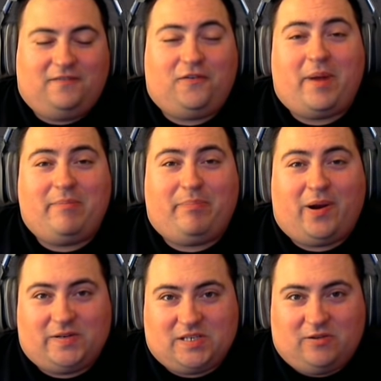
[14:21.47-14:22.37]
For my
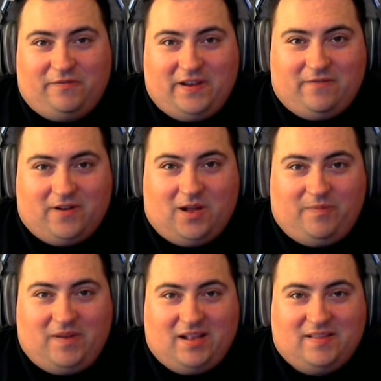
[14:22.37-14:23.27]
personal favorite
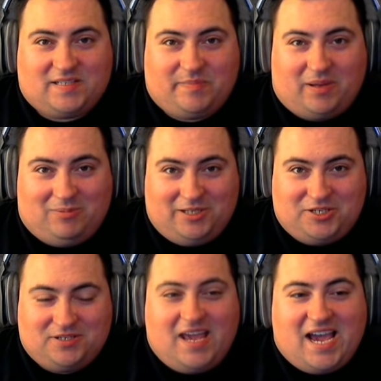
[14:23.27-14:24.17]
update in this publish,